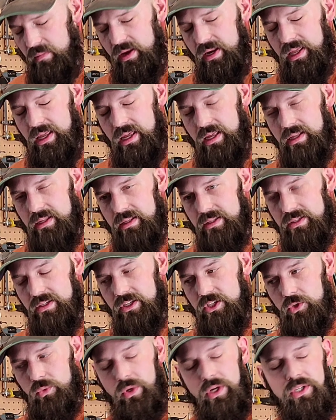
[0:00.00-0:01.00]
many
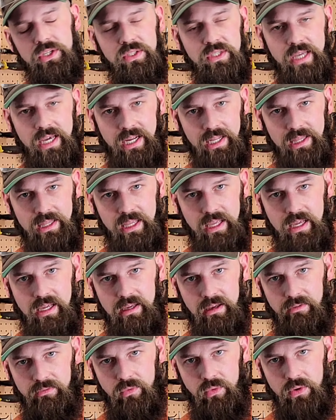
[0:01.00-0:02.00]
situations I can think
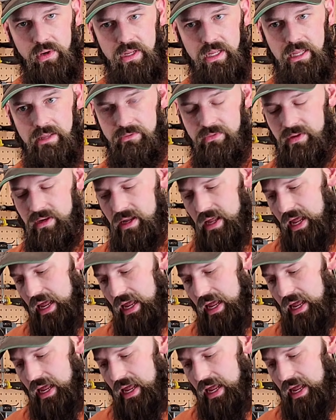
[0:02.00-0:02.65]
of where even